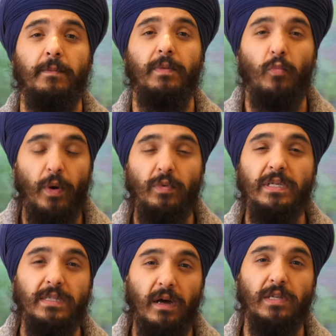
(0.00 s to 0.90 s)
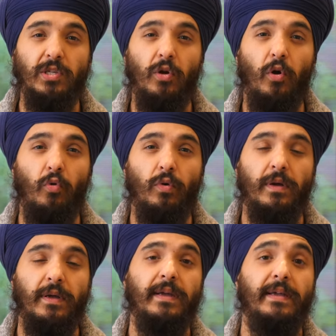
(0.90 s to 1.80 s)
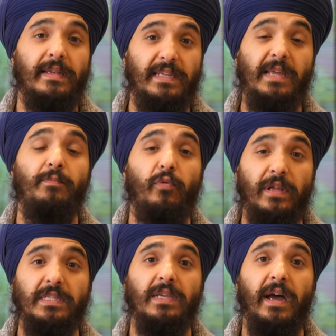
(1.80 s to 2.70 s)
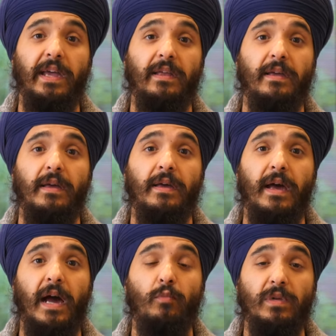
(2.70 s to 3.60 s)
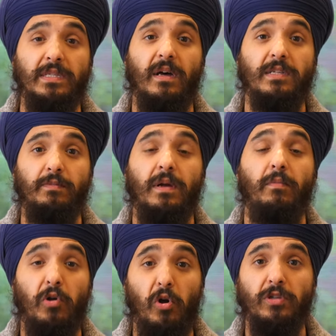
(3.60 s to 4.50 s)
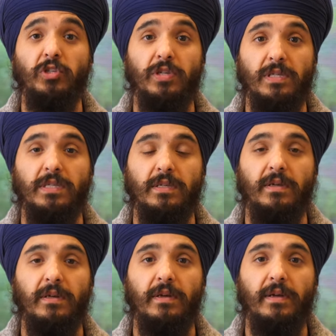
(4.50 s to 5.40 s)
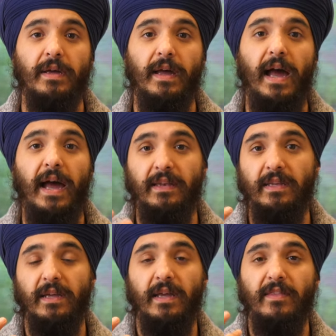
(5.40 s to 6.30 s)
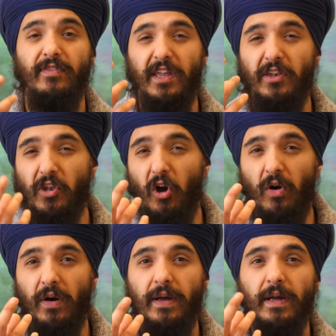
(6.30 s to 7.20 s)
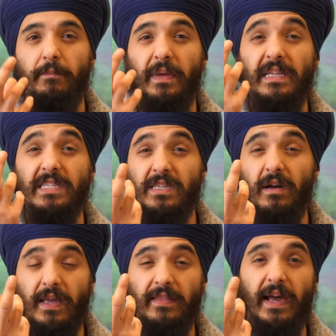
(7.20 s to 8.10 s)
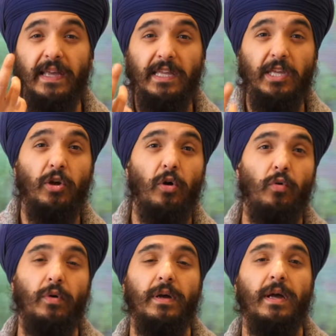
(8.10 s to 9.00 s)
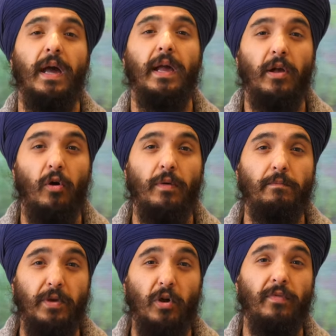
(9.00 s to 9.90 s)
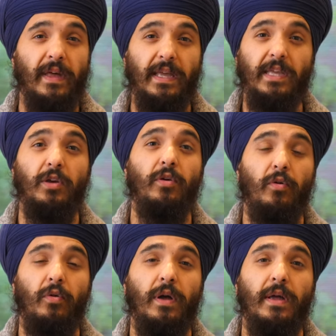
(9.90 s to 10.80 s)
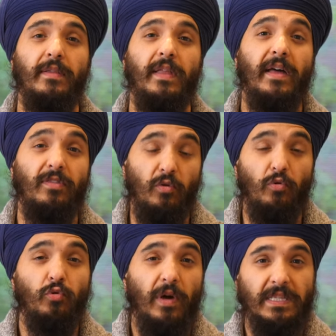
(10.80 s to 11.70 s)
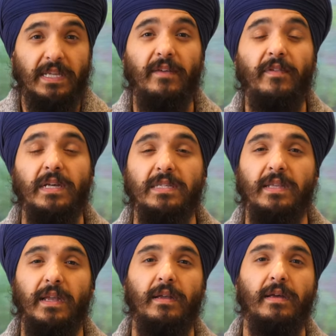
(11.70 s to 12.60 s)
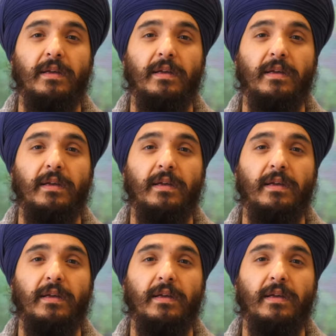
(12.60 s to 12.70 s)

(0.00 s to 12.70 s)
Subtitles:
But when we start to go deeper inside and we start to become conscious, and then not being stuck in that ego and going beyond that ego, and the Guru has given us then